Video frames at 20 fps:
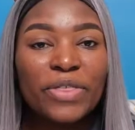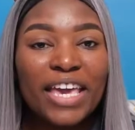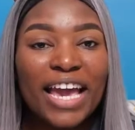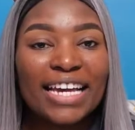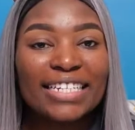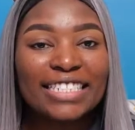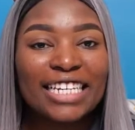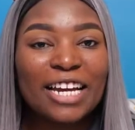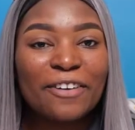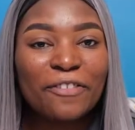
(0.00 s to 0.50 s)
the
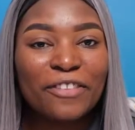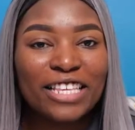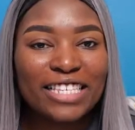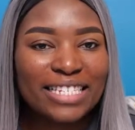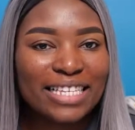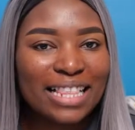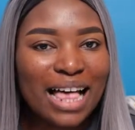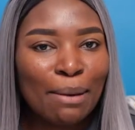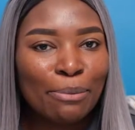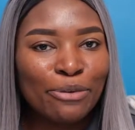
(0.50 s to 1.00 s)
idea for this
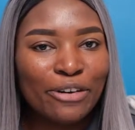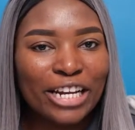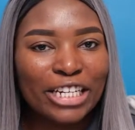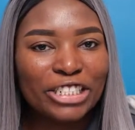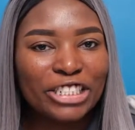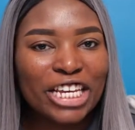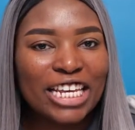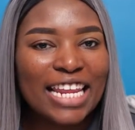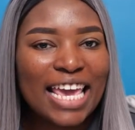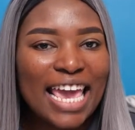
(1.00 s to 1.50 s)

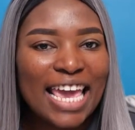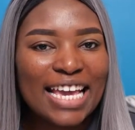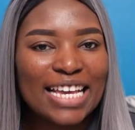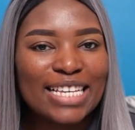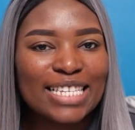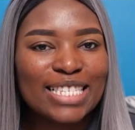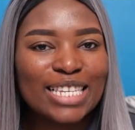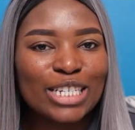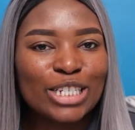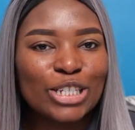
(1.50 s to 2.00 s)
collaboration
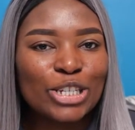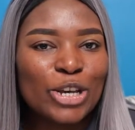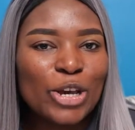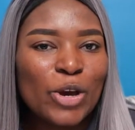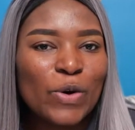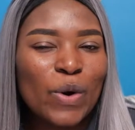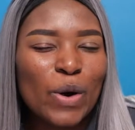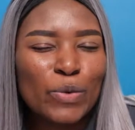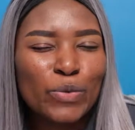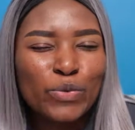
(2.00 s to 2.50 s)
is
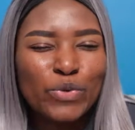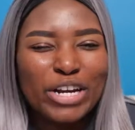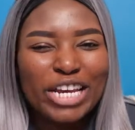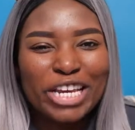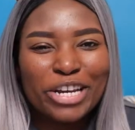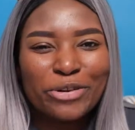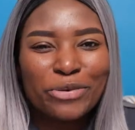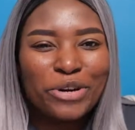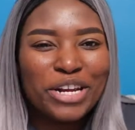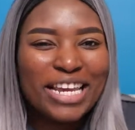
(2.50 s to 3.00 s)
to
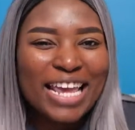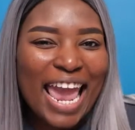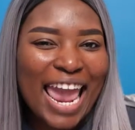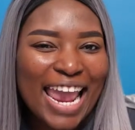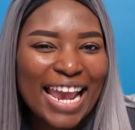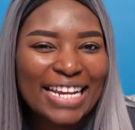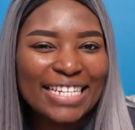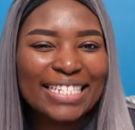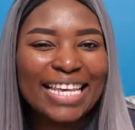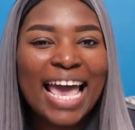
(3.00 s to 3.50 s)

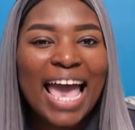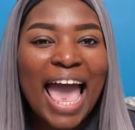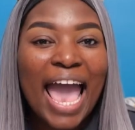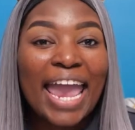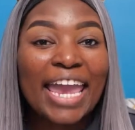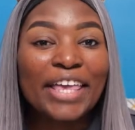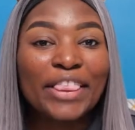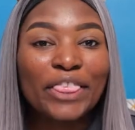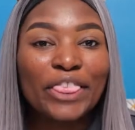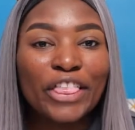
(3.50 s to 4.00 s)
recreate
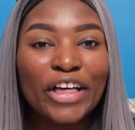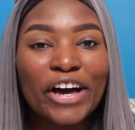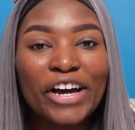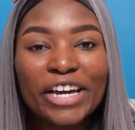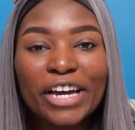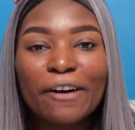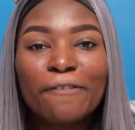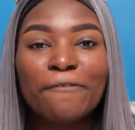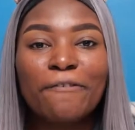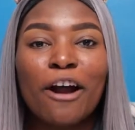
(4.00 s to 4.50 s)
a
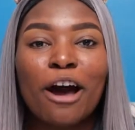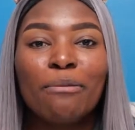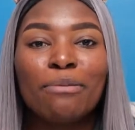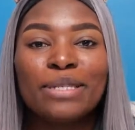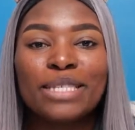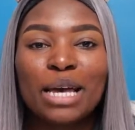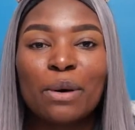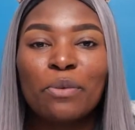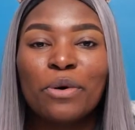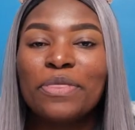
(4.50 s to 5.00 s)
look from
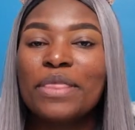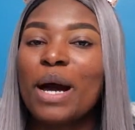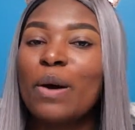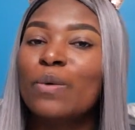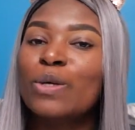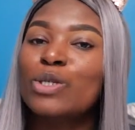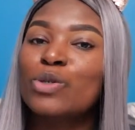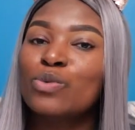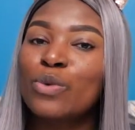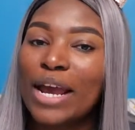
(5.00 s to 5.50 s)
someone that
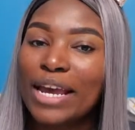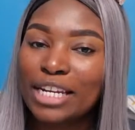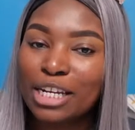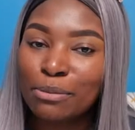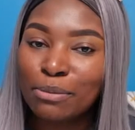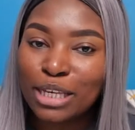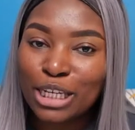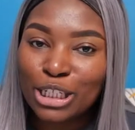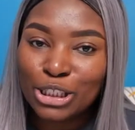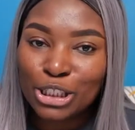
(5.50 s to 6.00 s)
was
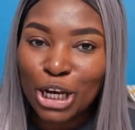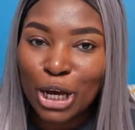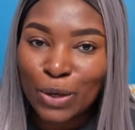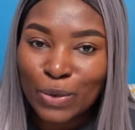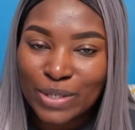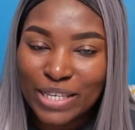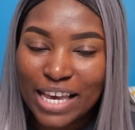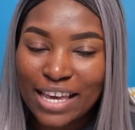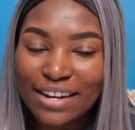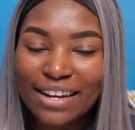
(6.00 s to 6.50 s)
randomly
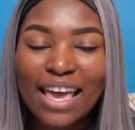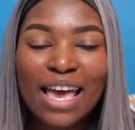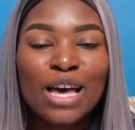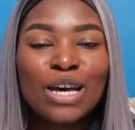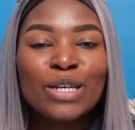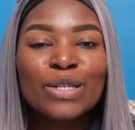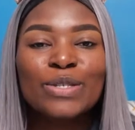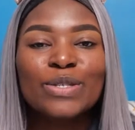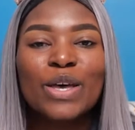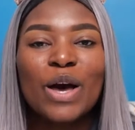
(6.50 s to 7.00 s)
chosen.
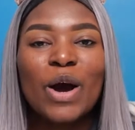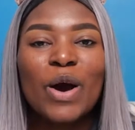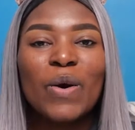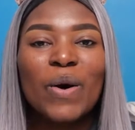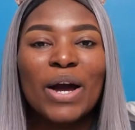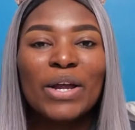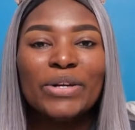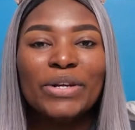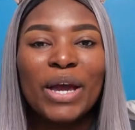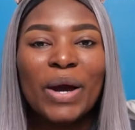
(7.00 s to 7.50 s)

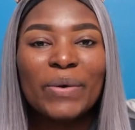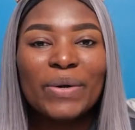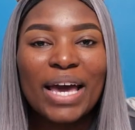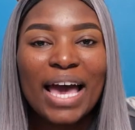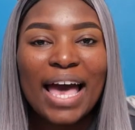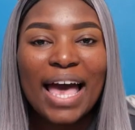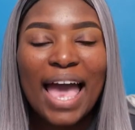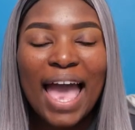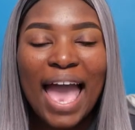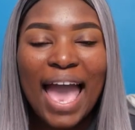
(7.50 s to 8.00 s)
So
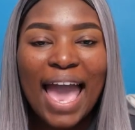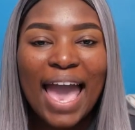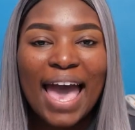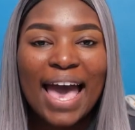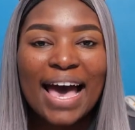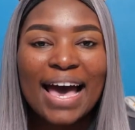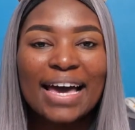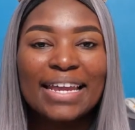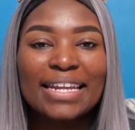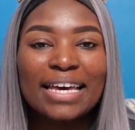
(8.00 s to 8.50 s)
Nona
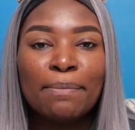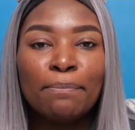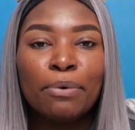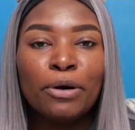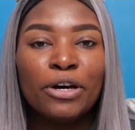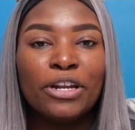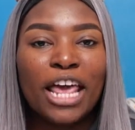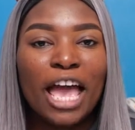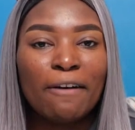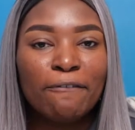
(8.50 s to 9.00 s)
had
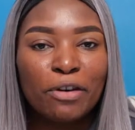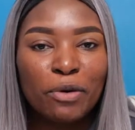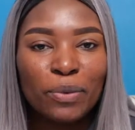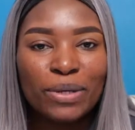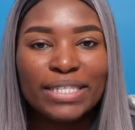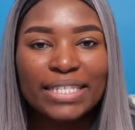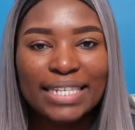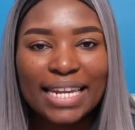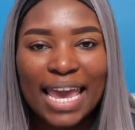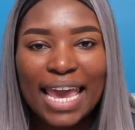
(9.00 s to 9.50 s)
put
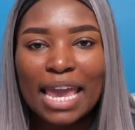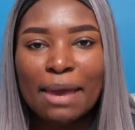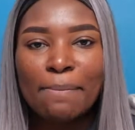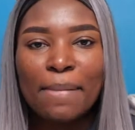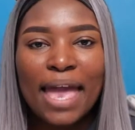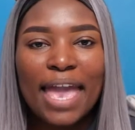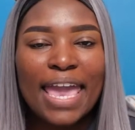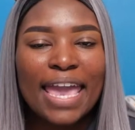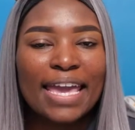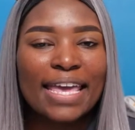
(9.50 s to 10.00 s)
everyone's name
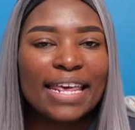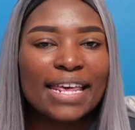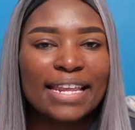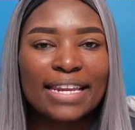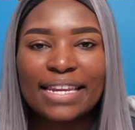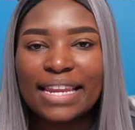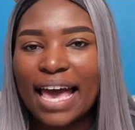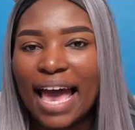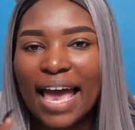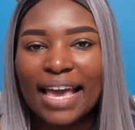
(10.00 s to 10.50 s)

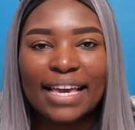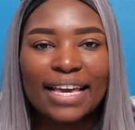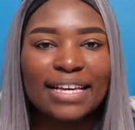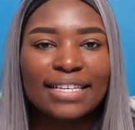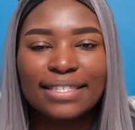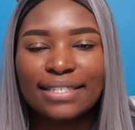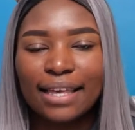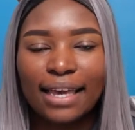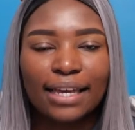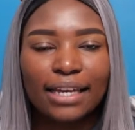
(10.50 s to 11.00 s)
in, I
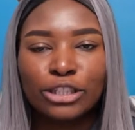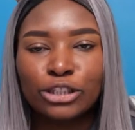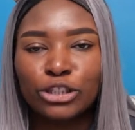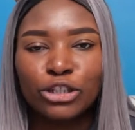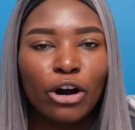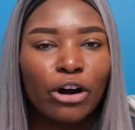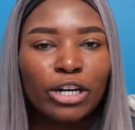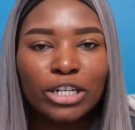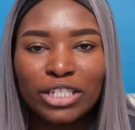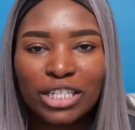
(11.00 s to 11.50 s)
guess, like a
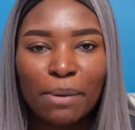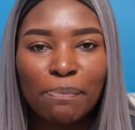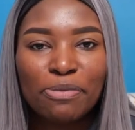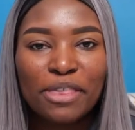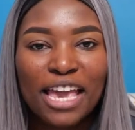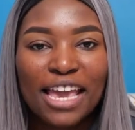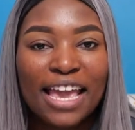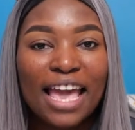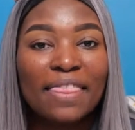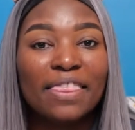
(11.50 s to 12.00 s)
jar or
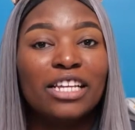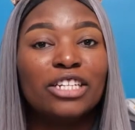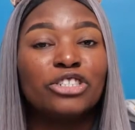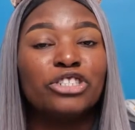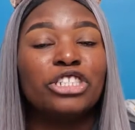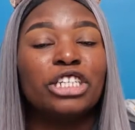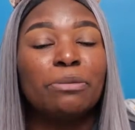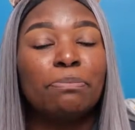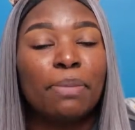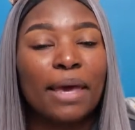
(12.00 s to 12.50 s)
something, and then
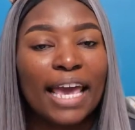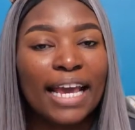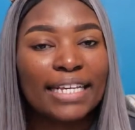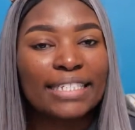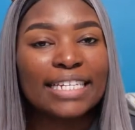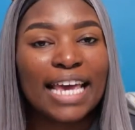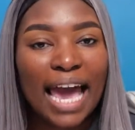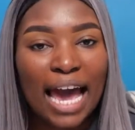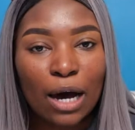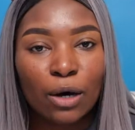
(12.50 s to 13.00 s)
she
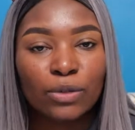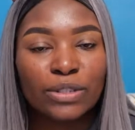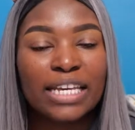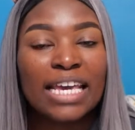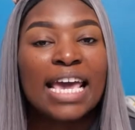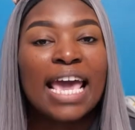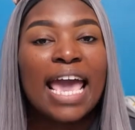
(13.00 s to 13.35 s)
picked out